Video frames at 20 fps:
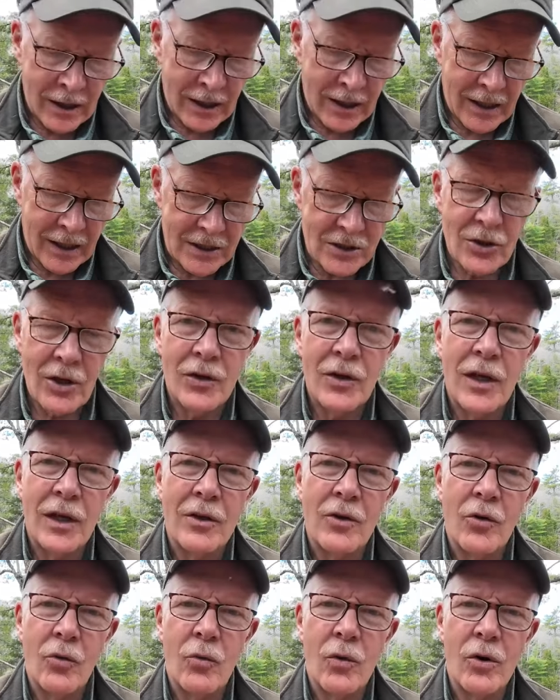it's not the
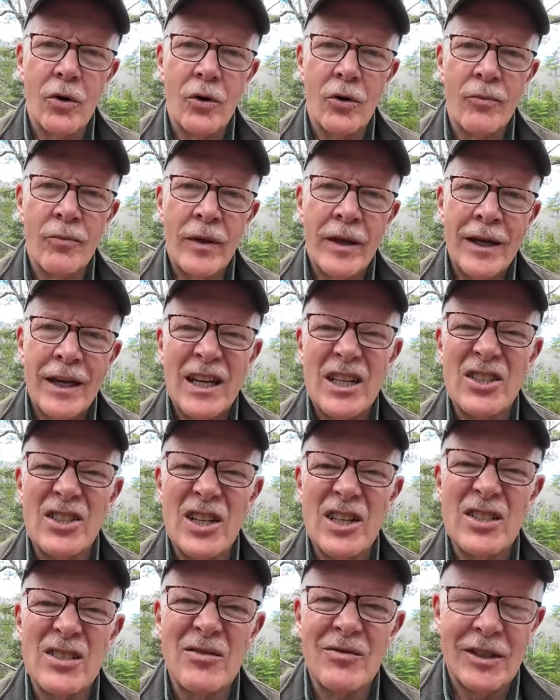end of the world, it's
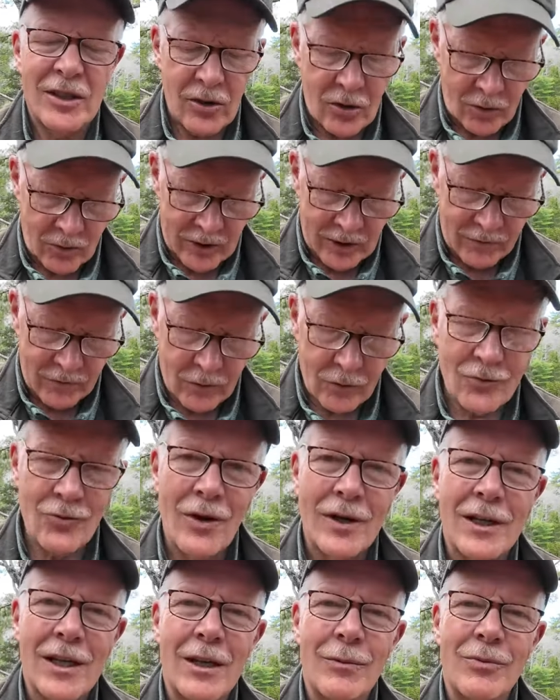just, you know, if you're
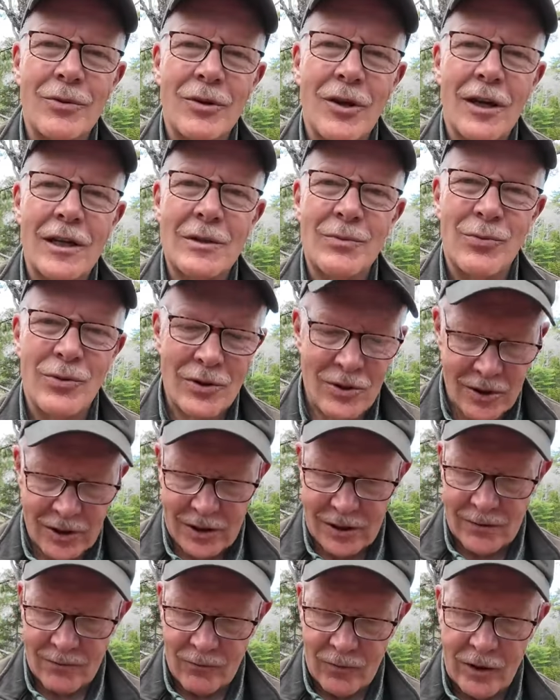trying to keep your knives
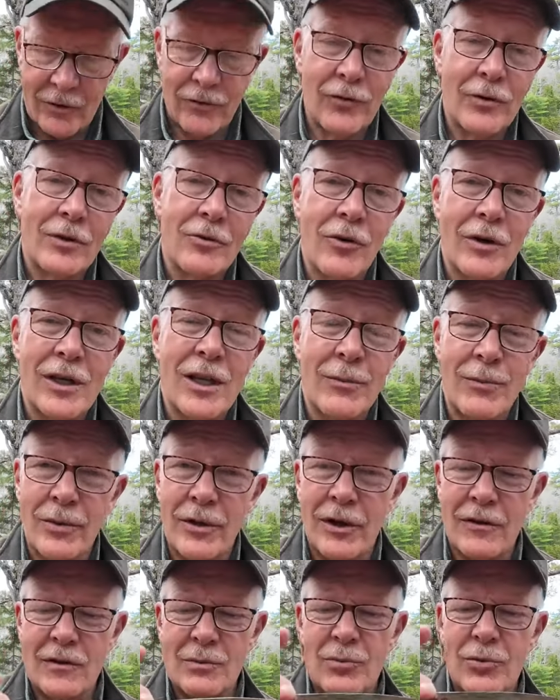pristine, well, if you're trying to keep your
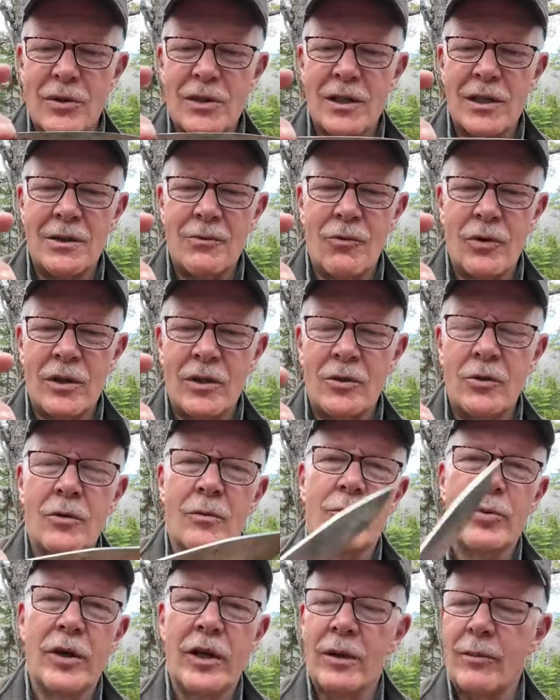knives pristine, what are you
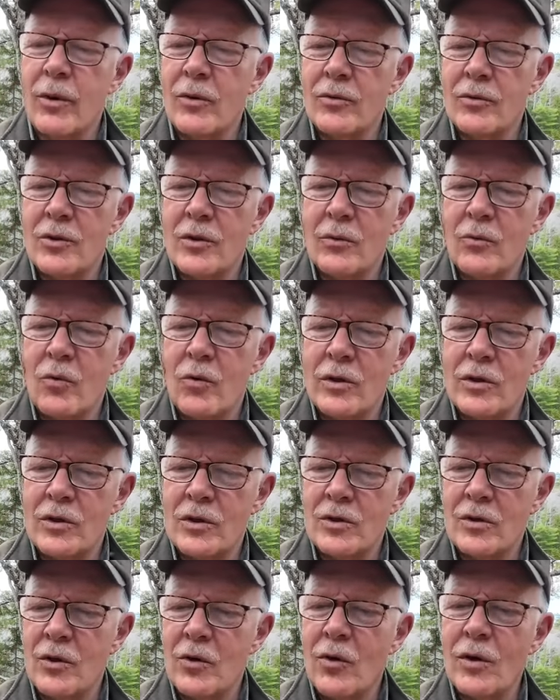doing bringing them out into the
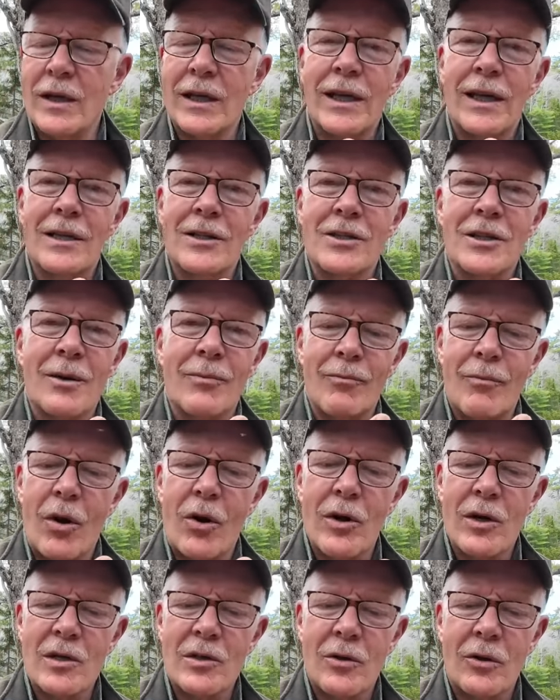woods? They're going to get some
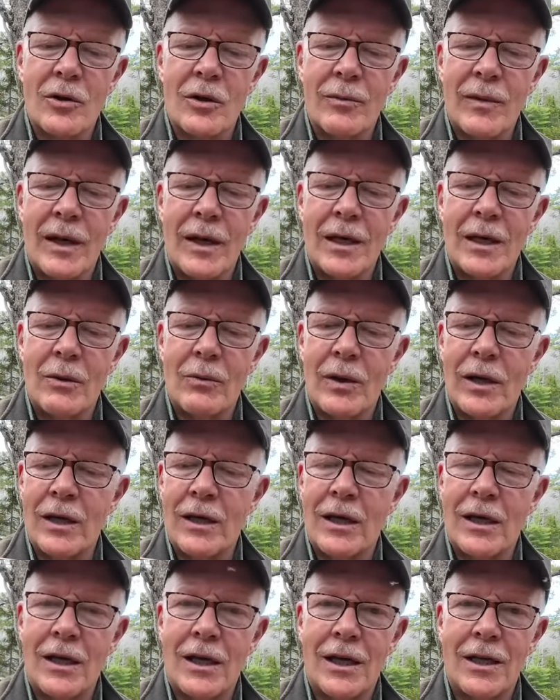marks on them
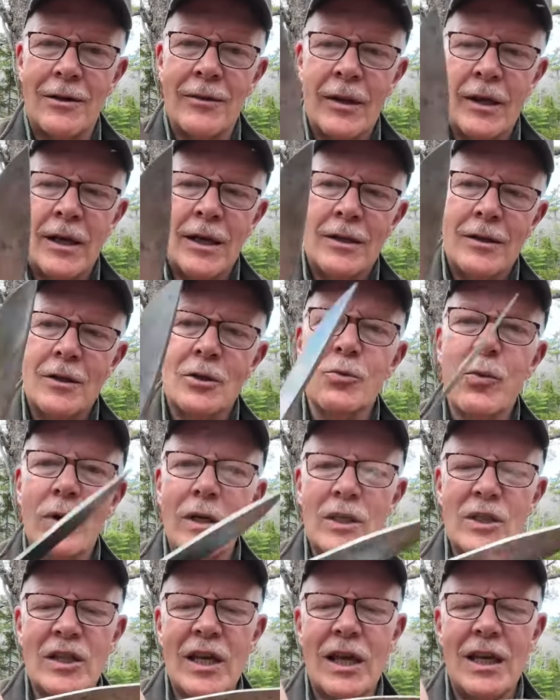anyway. And this one
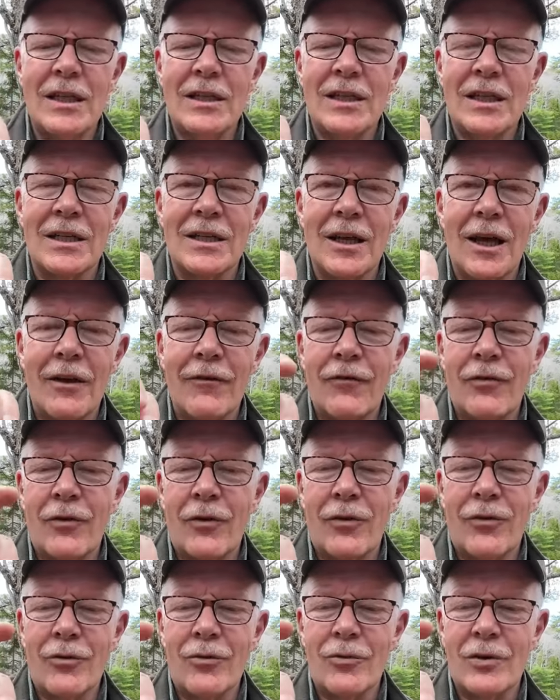has gained enough
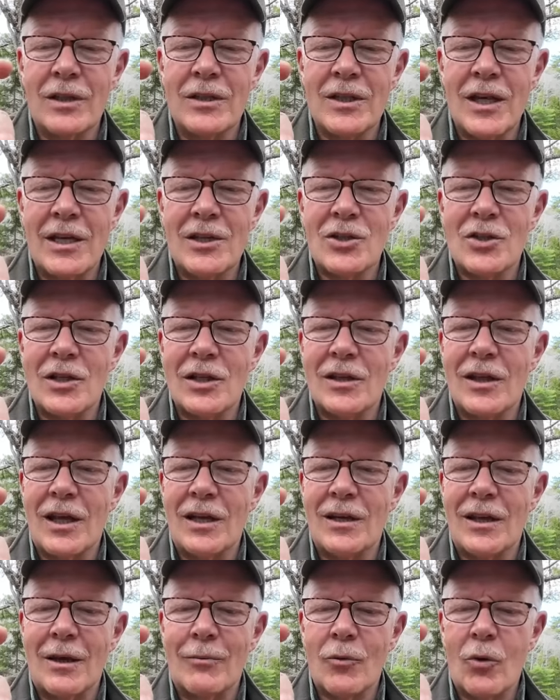through the testing
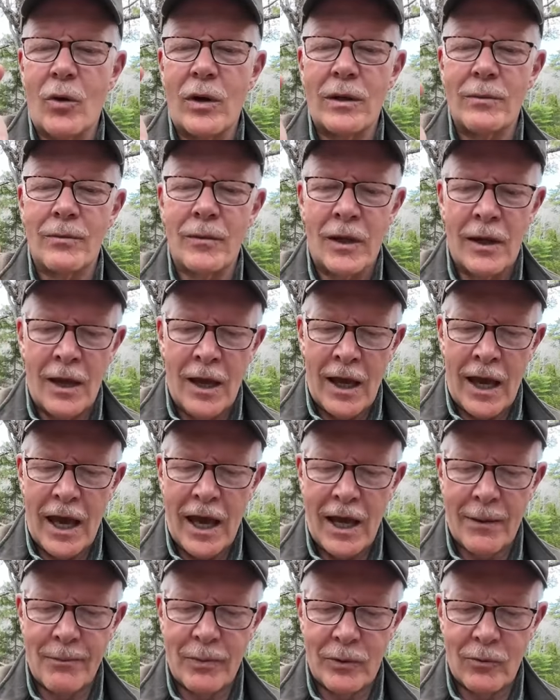that I'm quite
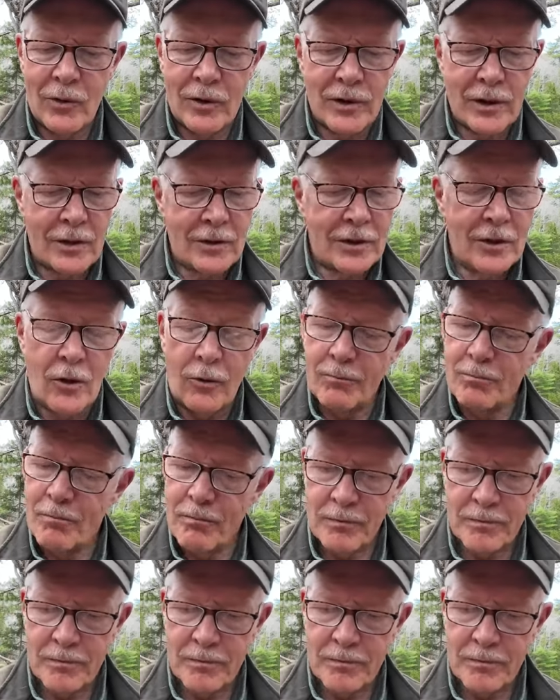happy with it. You know,